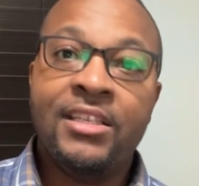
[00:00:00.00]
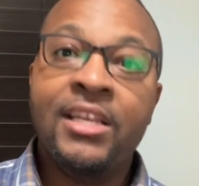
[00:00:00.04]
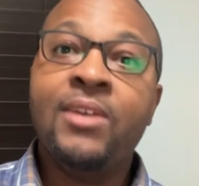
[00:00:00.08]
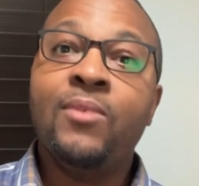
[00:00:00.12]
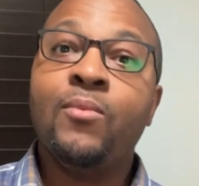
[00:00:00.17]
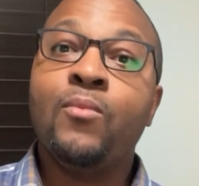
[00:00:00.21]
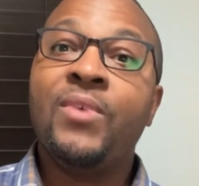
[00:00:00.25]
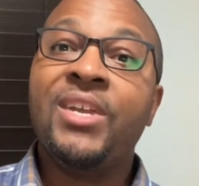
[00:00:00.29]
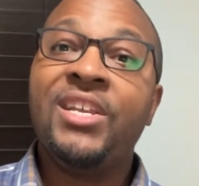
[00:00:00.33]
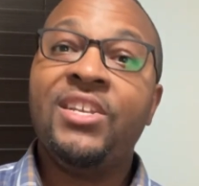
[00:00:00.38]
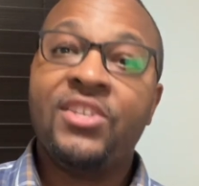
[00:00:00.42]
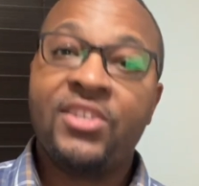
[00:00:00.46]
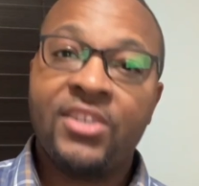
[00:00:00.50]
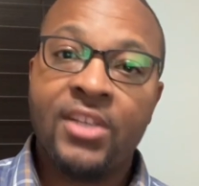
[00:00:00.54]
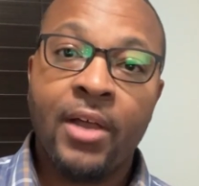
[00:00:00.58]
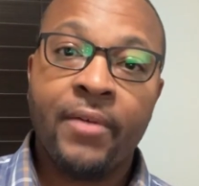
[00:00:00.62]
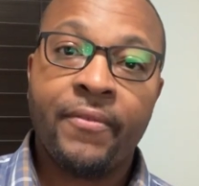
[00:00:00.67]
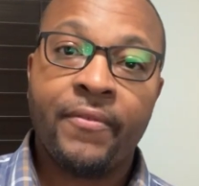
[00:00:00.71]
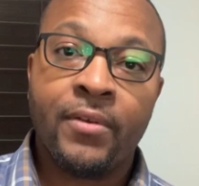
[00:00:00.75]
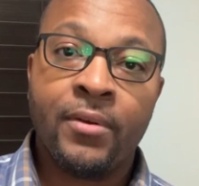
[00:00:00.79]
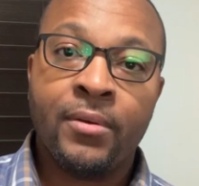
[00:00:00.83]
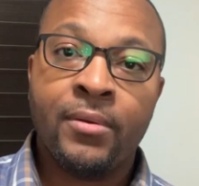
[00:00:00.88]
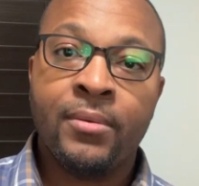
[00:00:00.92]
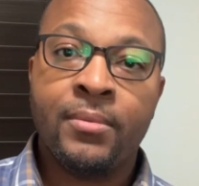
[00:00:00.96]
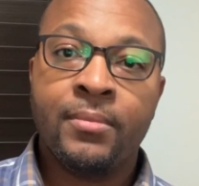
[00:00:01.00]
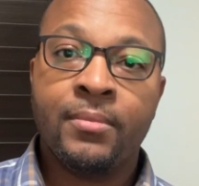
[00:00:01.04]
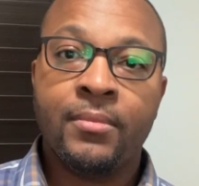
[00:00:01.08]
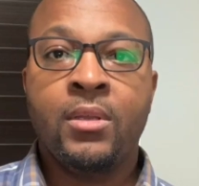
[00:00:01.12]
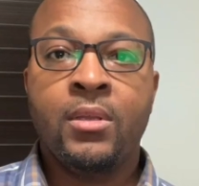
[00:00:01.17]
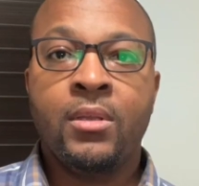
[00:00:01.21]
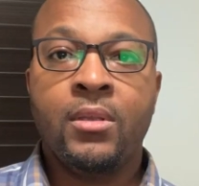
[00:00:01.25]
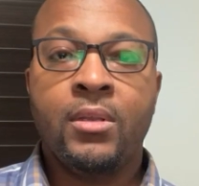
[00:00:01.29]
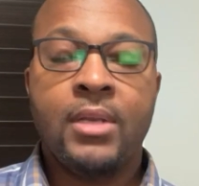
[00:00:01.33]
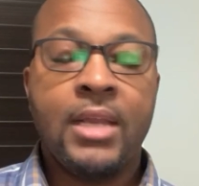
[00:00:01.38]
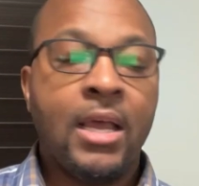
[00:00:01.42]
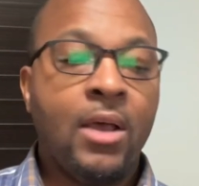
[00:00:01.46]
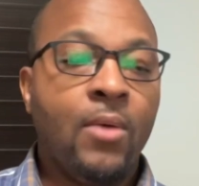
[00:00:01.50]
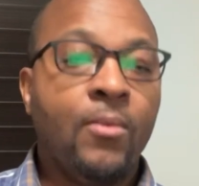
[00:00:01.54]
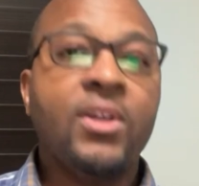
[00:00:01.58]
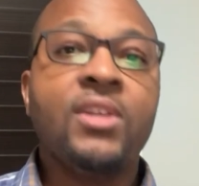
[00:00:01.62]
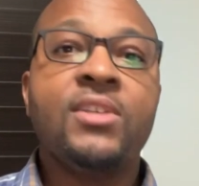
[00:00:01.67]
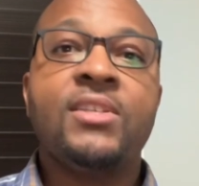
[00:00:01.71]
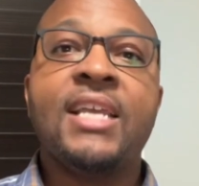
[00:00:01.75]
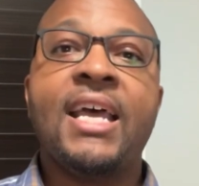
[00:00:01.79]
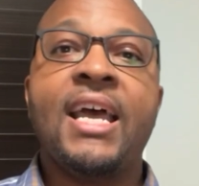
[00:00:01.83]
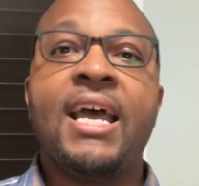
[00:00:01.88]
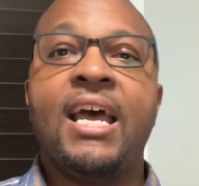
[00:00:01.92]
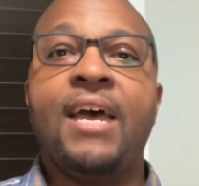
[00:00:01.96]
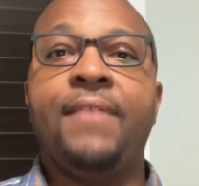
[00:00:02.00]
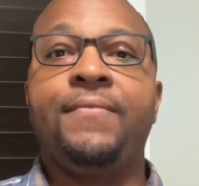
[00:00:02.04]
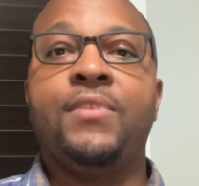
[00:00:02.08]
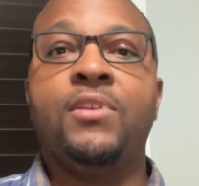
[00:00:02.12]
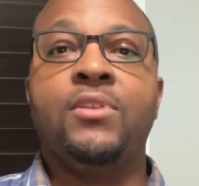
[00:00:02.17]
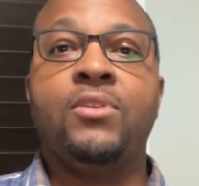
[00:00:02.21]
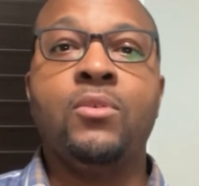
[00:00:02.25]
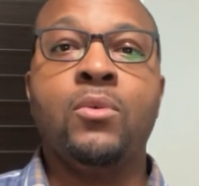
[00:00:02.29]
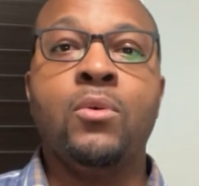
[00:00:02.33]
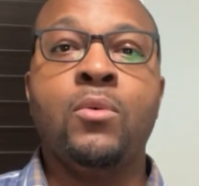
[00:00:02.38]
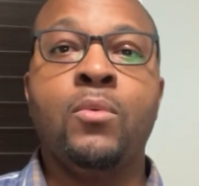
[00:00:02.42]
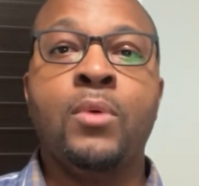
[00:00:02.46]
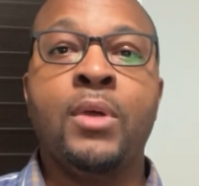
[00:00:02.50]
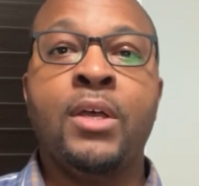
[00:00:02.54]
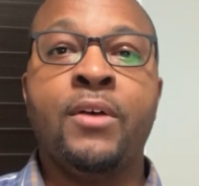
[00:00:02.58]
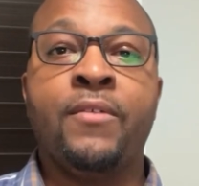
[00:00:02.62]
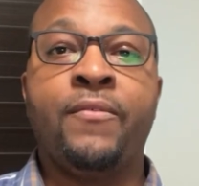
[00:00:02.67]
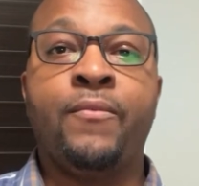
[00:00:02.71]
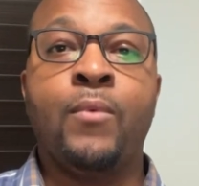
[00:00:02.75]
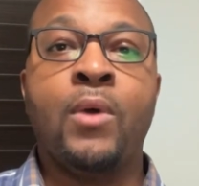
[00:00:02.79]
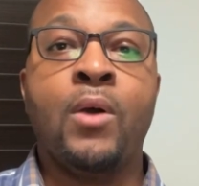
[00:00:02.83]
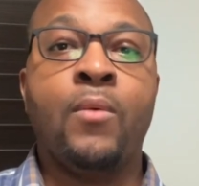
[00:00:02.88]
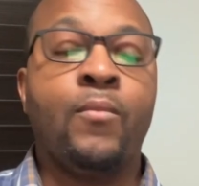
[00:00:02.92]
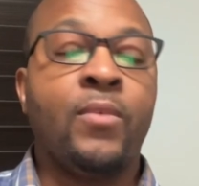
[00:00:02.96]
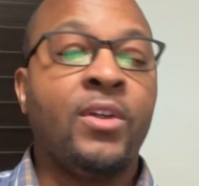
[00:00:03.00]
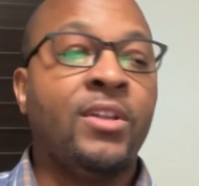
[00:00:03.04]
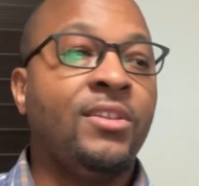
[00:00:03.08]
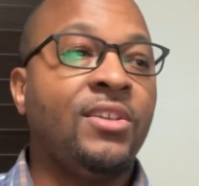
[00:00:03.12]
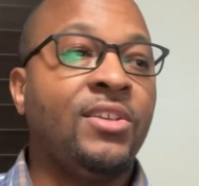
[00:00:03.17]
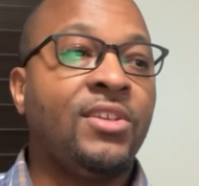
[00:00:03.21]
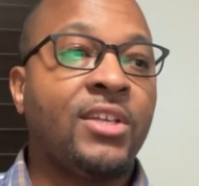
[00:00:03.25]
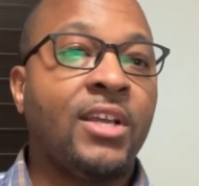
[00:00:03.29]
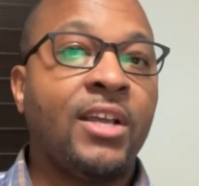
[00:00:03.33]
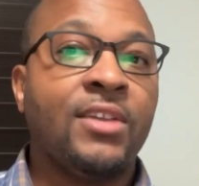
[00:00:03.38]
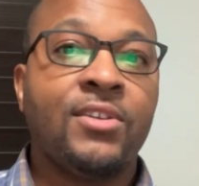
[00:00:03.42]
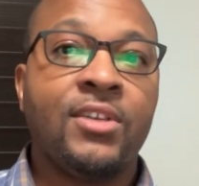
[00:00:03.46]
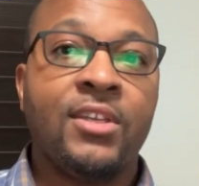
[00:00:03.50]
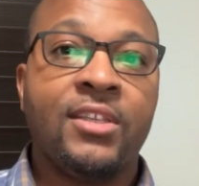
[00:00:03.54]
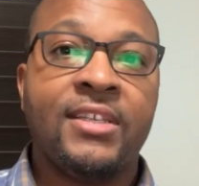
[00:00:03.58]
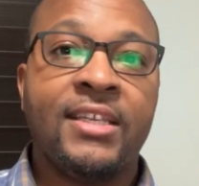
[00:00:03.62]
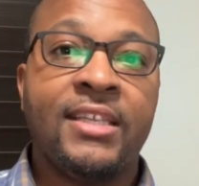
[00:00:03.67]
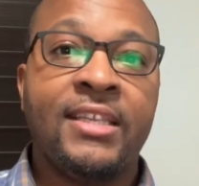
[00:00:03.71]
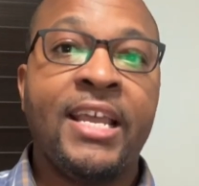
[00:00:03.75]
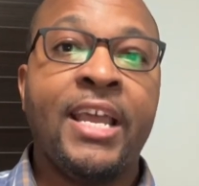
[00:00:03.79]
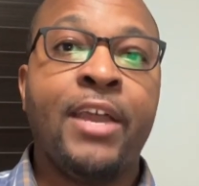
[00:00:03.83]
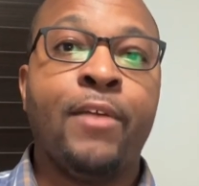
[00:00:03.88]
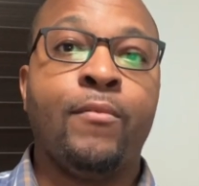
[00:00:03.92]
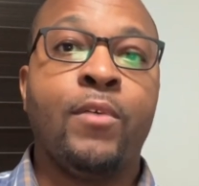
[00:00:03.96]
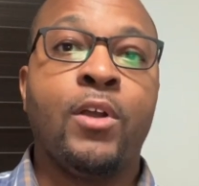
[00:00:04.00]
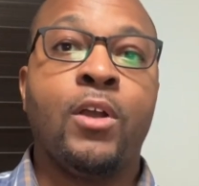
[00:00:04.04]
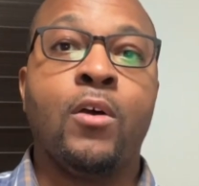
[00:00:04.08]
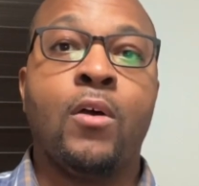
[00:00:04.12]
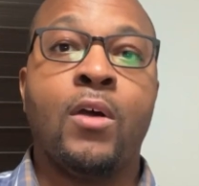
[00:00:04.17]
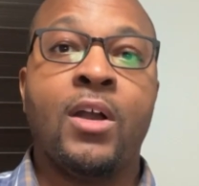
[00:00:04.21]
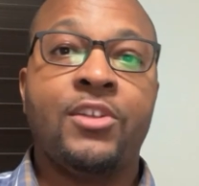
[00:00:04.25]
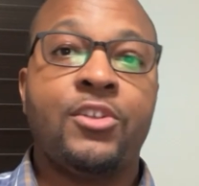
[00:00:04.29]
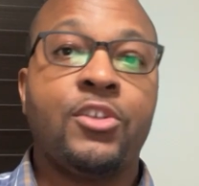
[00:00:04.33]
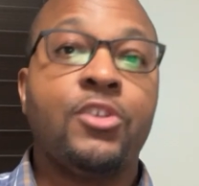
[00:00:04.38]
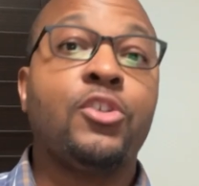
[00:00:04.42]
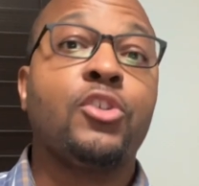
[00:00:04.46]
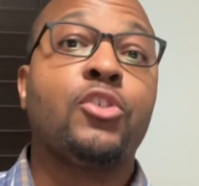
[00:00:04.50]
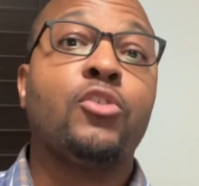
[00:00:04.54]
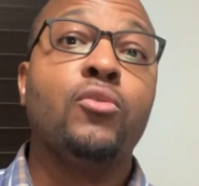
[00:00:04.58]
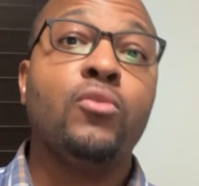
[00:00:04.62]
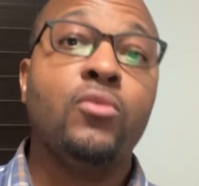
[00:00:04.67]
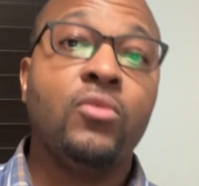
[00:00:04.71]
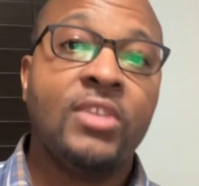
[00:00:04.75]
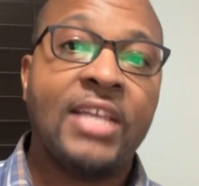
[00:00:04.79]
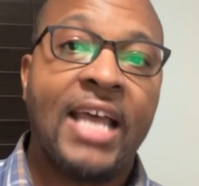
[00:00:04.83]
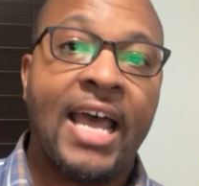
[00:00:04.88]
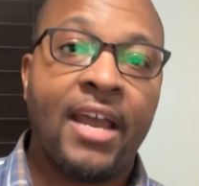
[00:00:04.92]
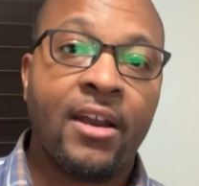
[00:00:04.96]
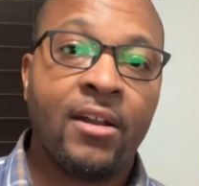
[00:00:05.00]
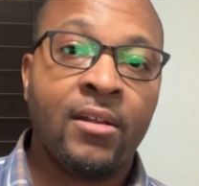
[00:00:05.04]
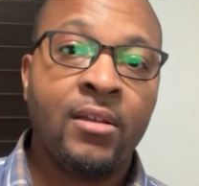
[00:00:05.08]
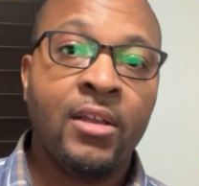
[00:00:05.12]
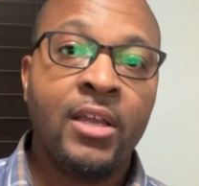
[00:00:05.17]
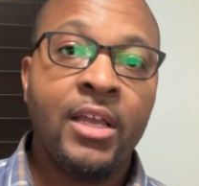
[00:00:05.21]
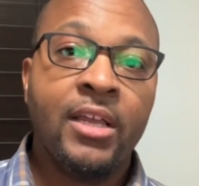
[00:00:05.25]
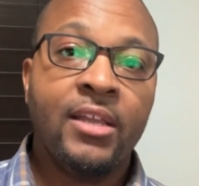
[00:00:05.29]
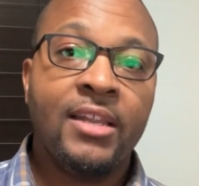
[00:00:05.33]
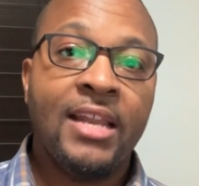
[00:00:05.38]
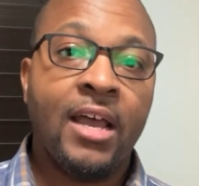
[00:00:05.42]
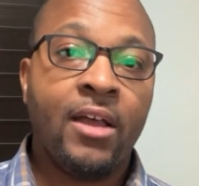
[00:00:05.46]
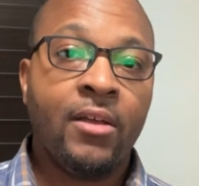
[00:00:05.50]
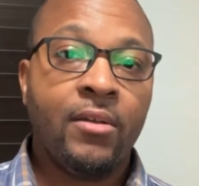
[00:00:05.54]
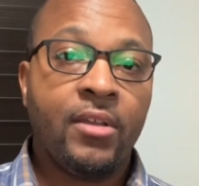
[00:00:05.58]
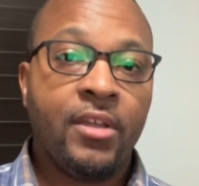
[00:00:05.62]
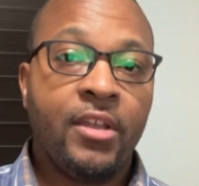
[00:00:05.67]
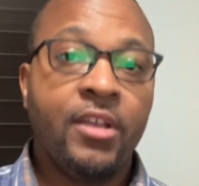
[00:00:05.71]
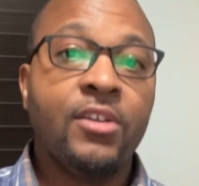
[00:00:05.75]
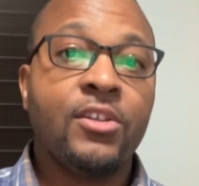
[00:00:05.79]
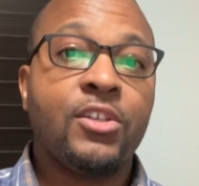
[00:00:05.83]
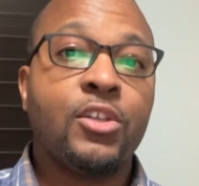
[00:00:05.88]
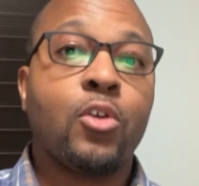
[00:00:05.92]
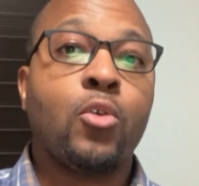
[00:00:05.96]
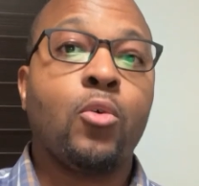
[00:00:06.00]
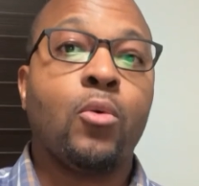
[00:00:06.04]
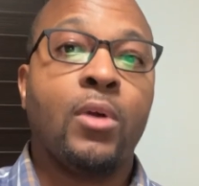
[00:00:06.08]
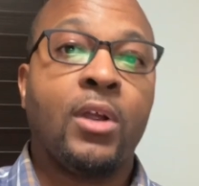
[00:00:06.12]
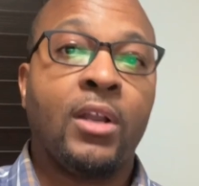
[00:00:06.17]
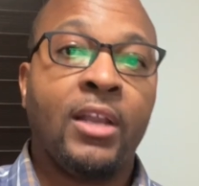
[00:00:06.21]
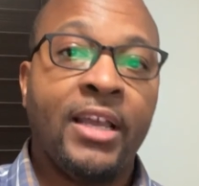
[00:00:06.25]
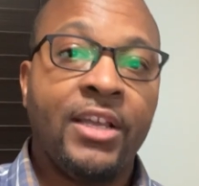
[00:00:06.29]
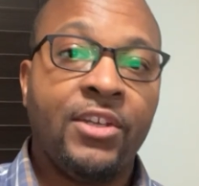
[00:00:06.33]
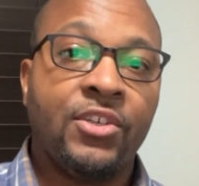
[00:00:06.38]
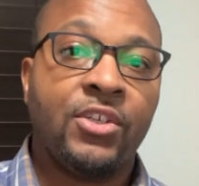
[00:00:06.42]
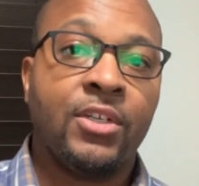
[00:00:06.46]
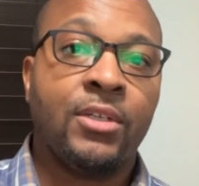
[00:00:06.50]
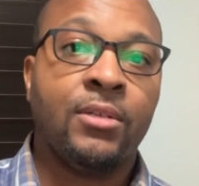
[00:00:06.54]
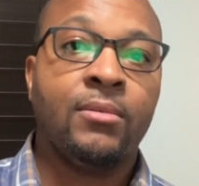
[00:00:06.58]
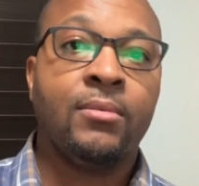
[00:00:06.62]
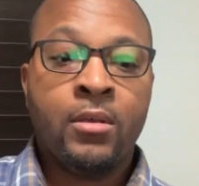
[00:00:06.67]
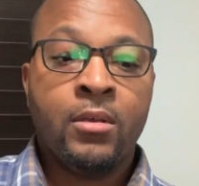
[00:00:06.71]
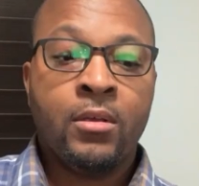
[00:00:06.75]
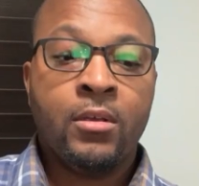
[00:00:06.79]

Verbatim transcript: did we suffer. Now, what does that have to do with what we're discussing today in regards to school data? Now, here's the correlation.